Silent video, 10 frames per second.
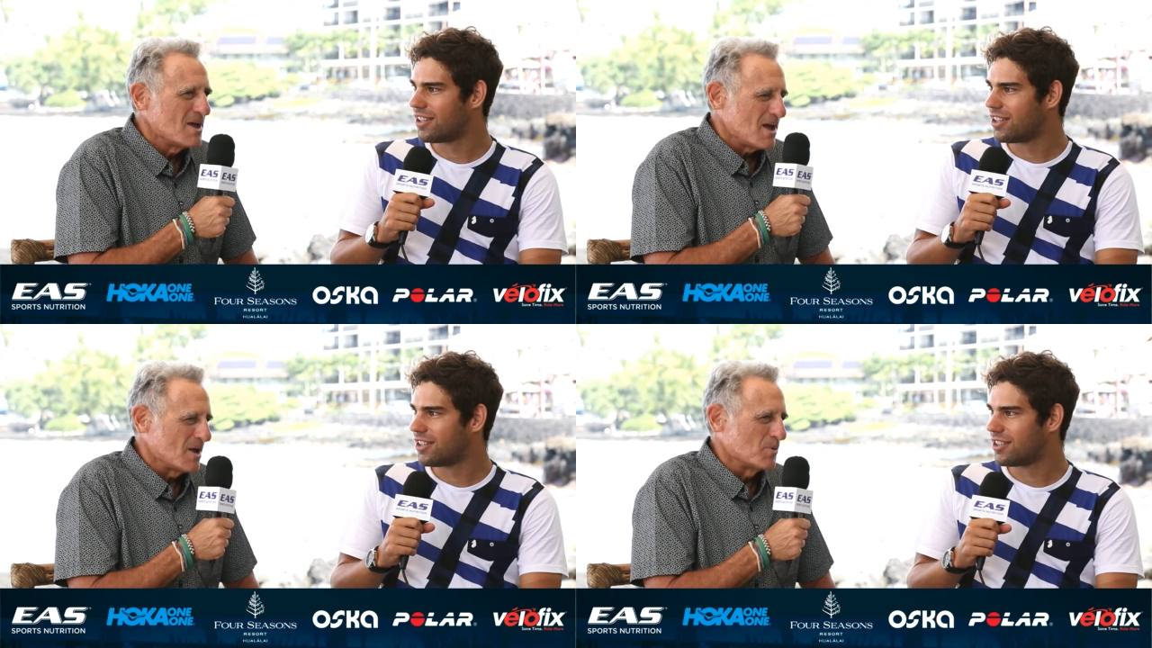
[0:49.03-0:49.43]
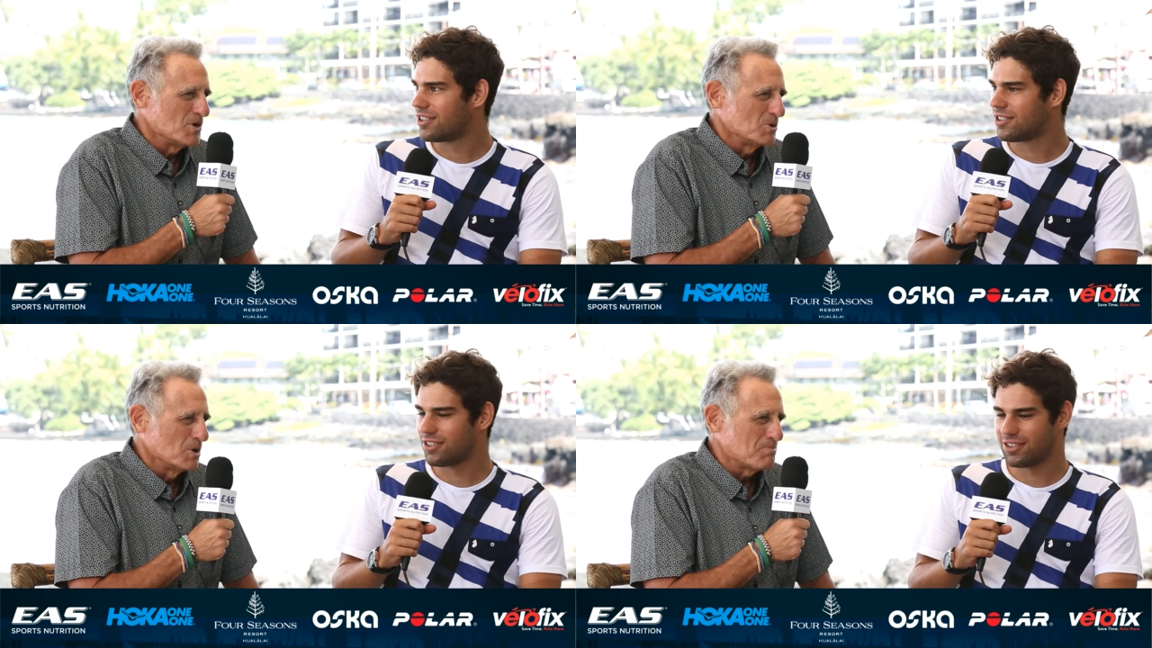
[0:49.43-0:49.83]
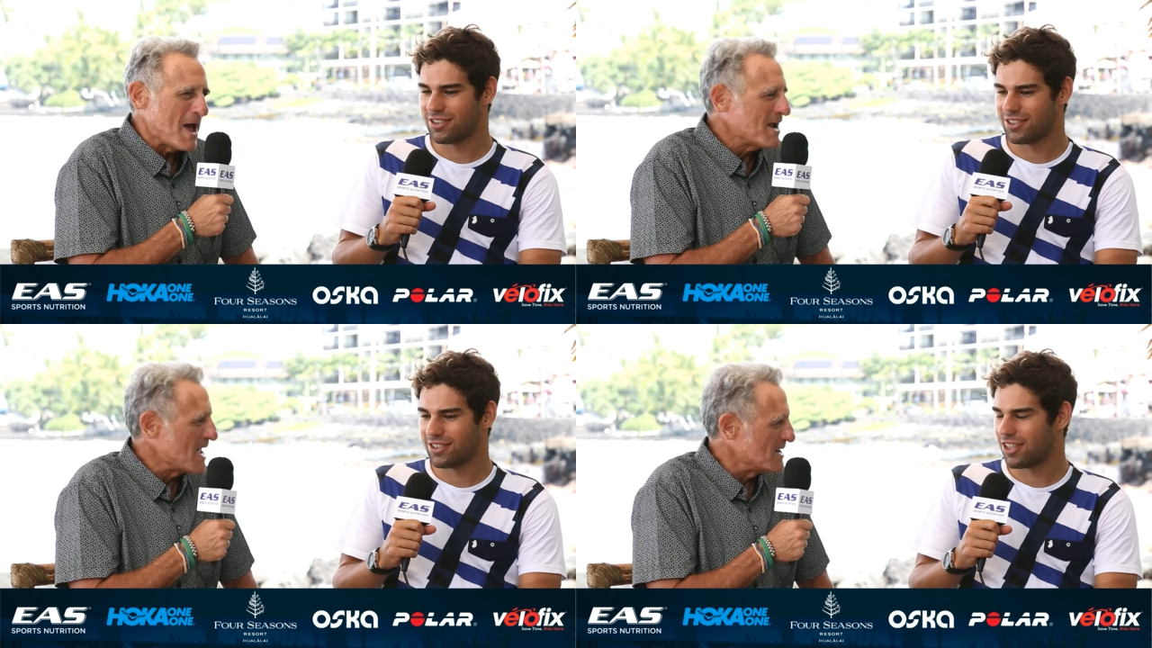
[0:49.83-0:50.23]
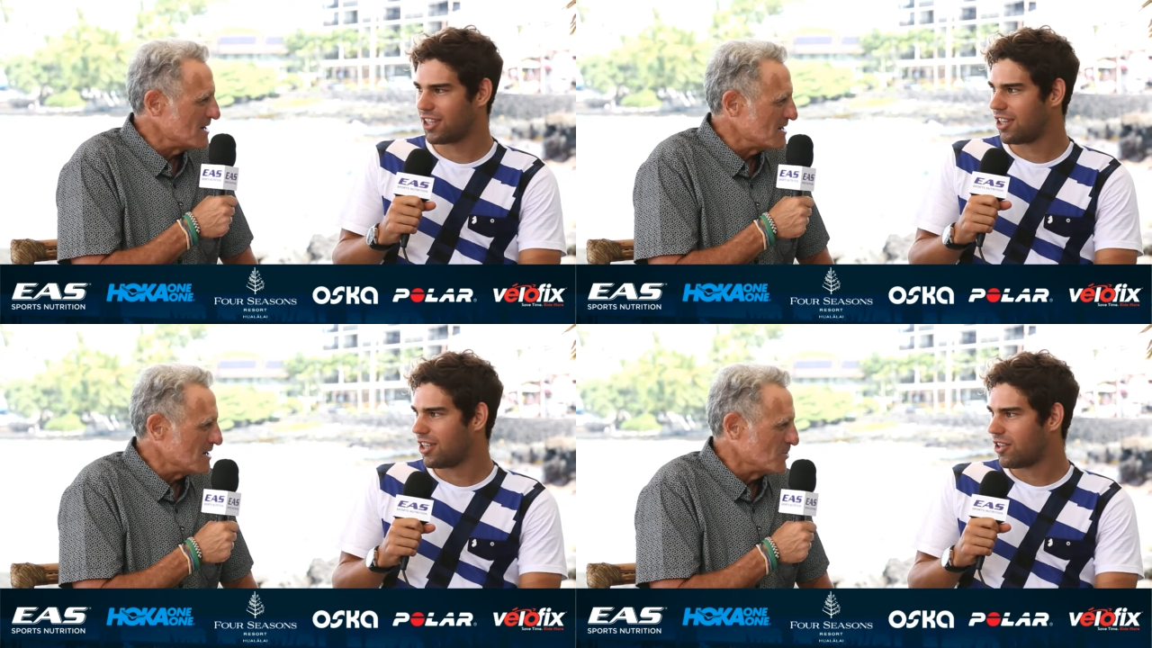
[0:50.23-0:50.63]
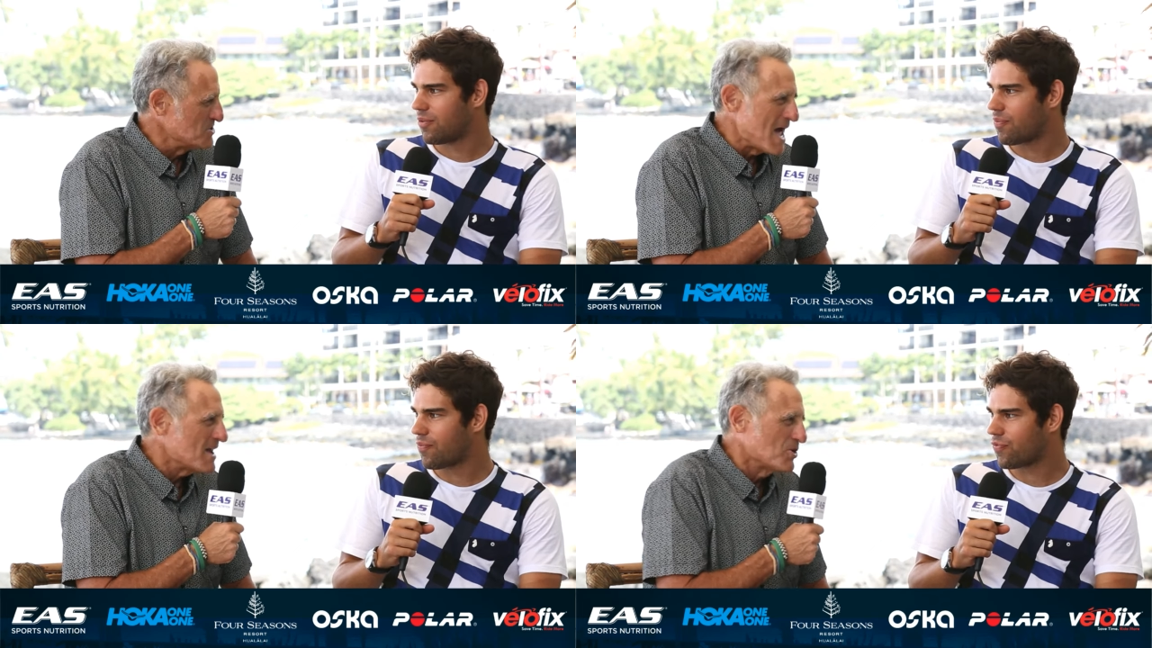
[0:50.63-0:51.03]
Speaker 1: and when you look back at it, it
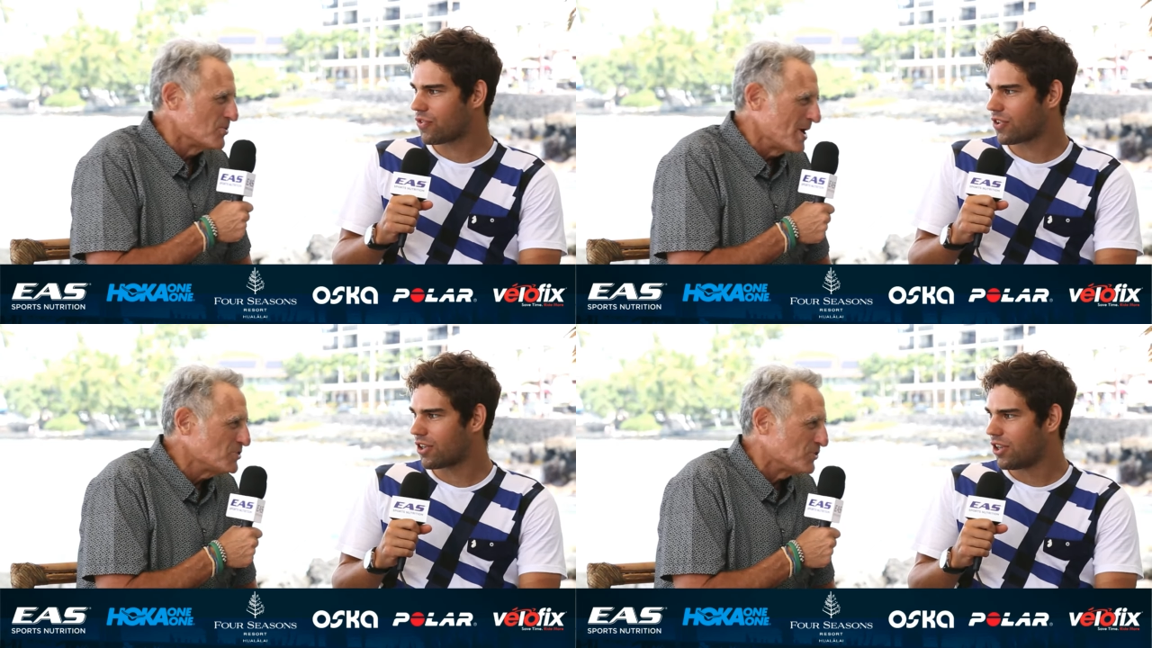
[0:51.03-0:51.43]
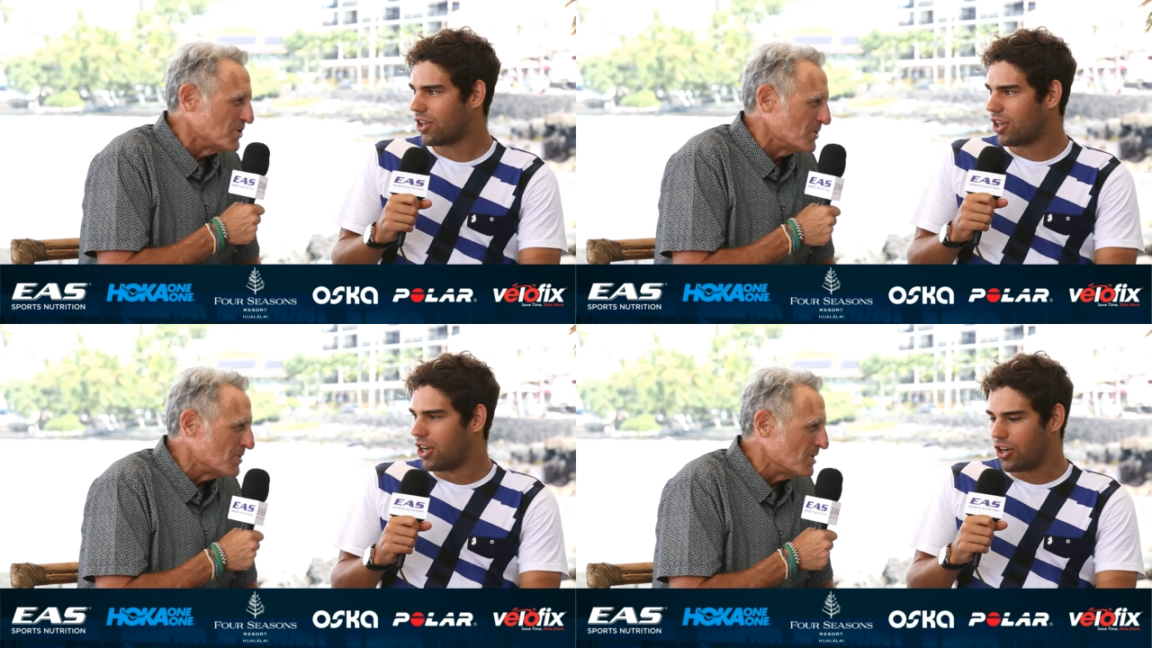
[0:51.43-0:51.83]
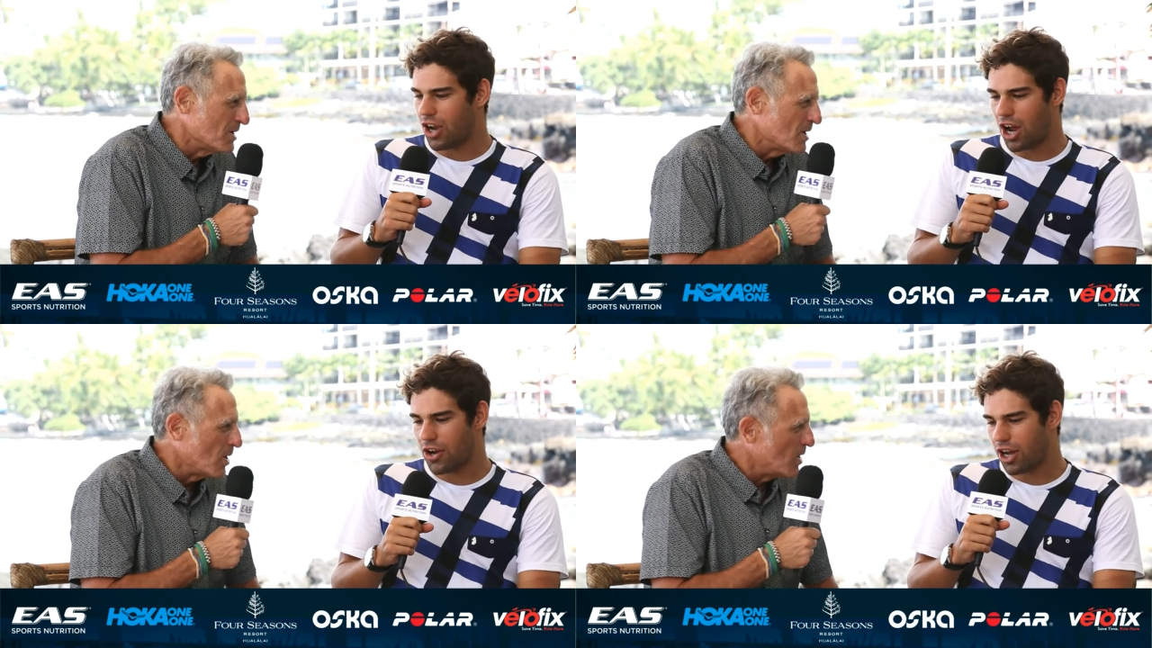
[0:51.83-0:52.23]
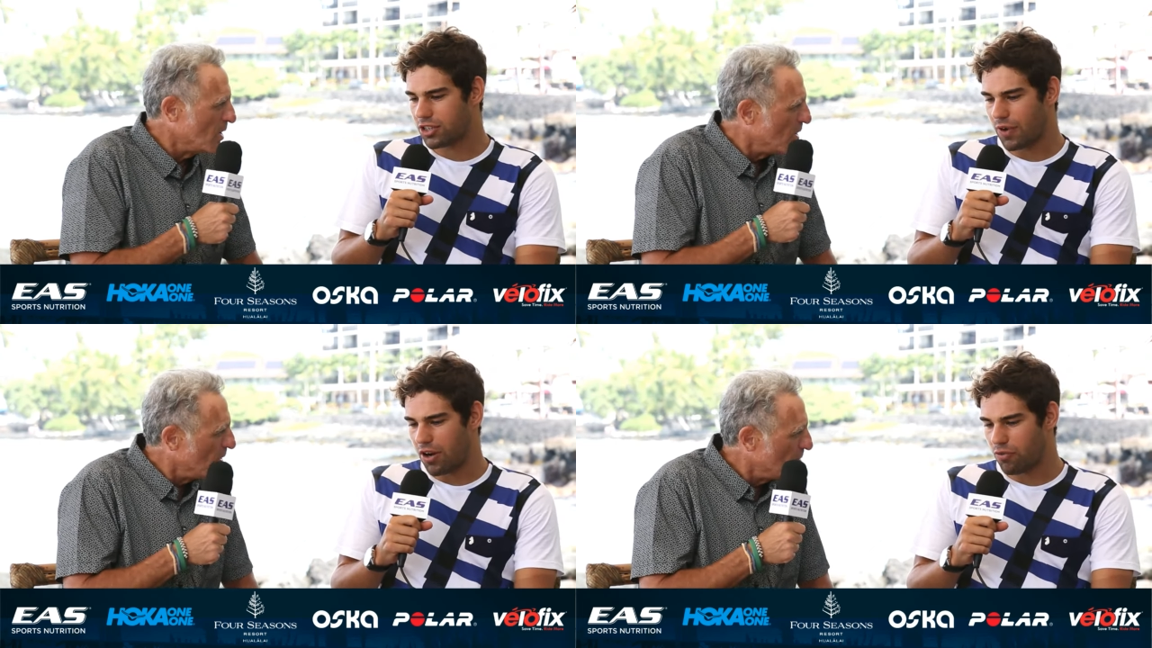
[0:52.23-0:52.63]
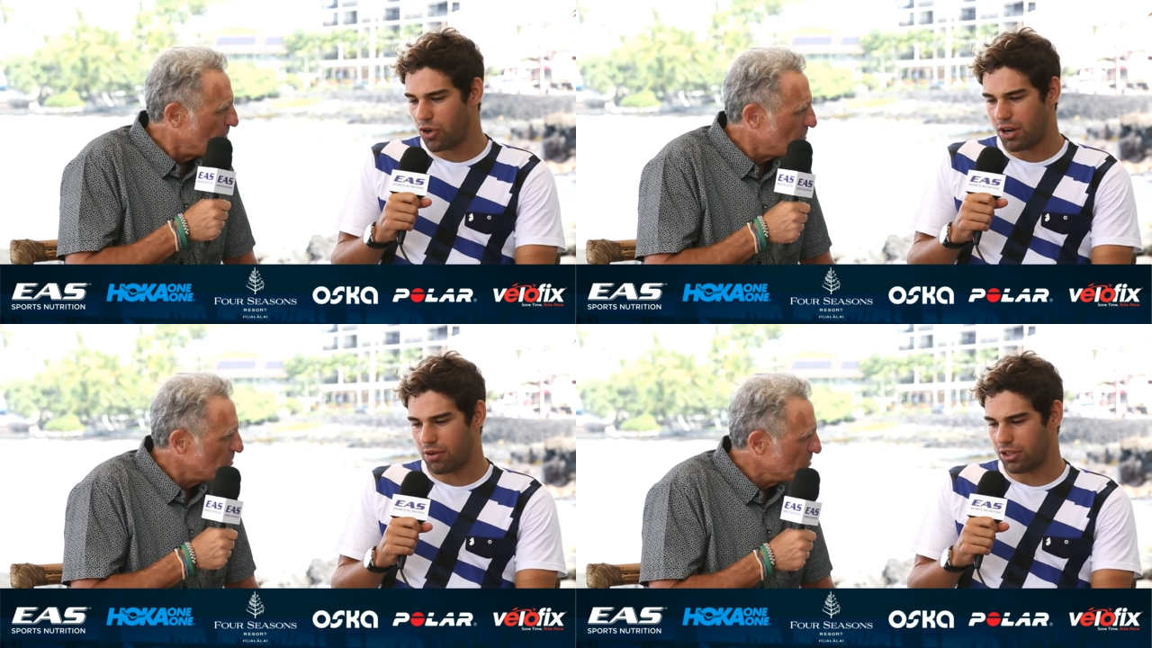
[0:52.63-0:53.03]
was not a good race for you. No, it
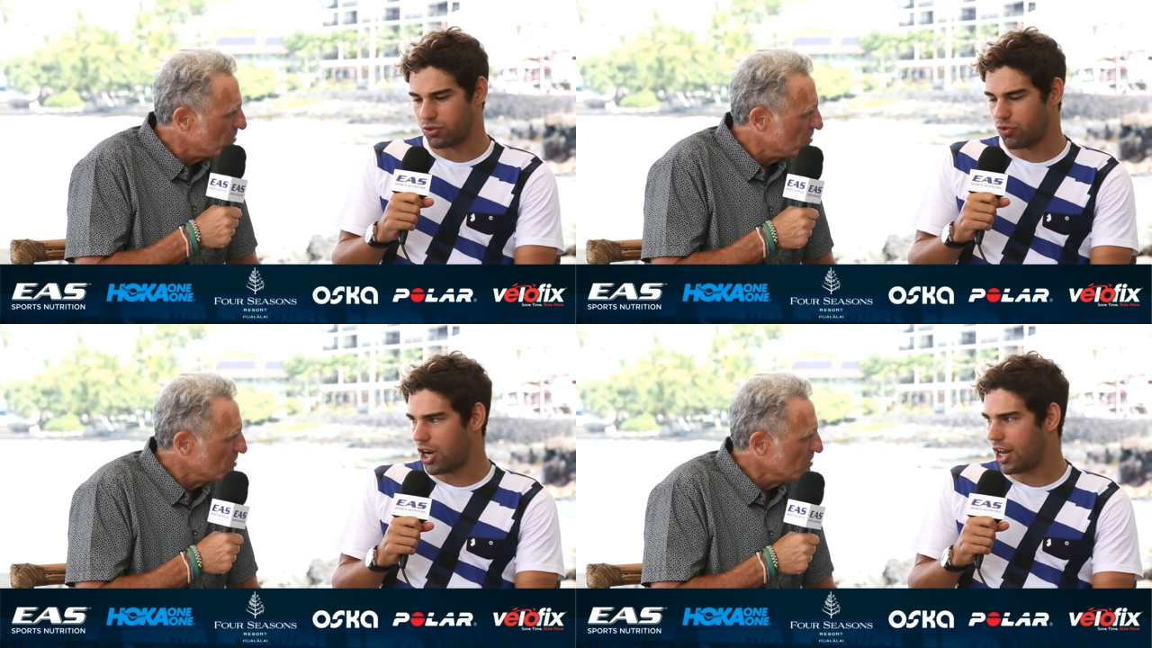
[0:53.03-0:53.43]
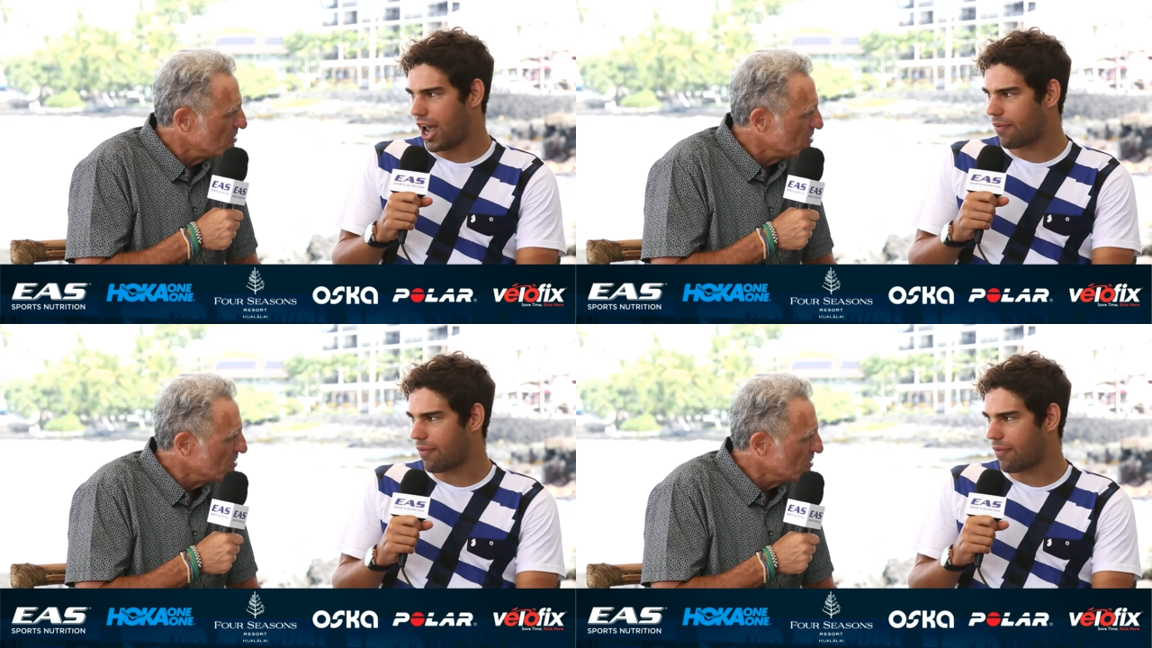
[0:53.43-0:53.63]
was a really